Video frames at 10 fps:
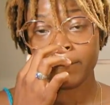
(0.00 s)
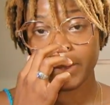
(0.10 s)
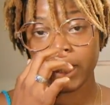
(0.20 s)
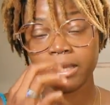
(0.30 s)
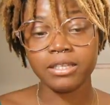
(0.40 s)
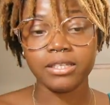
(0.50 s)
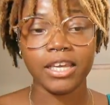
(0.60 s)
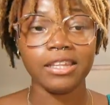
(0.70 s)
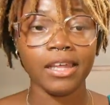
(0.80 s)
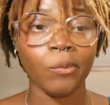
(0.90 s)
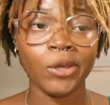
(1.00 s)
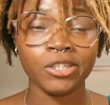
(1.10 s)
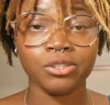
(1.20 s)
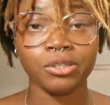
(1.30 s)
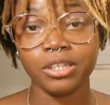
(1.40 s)
And he said that we can
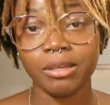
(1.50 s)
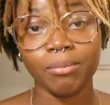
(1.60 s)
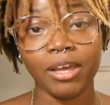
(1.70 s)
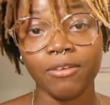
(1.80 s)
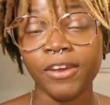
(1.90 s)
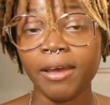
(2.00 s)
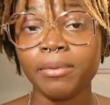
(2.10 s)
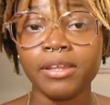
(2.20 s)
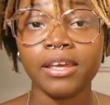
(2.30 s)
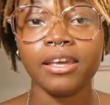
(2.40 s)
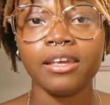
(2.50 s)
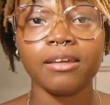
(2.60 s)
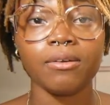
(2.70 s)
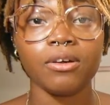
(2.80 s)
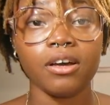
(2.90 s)
treat him like family.
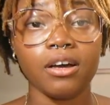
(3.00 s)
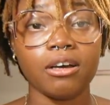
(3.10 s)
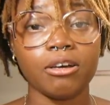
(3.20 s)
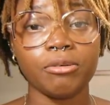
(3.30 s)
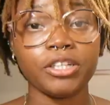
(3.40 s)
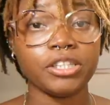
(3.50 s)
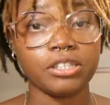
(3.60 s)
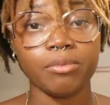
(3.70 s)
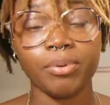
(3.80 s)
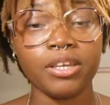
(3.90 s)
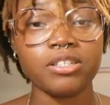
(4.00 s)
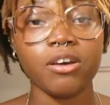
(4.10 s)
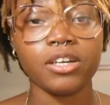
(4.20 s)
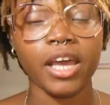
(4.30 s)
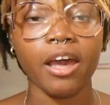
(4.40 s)
Um, it just depends
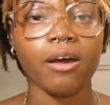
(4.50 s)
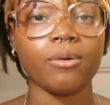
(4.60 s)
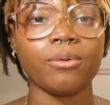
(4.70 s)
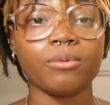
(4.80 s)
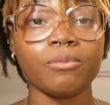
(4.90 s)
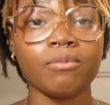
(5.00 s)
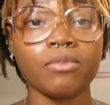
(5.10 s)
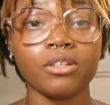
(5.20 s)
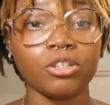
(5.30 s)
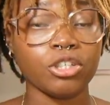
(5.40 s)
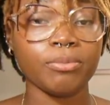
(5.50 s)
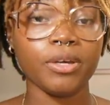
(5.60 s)
on how the trip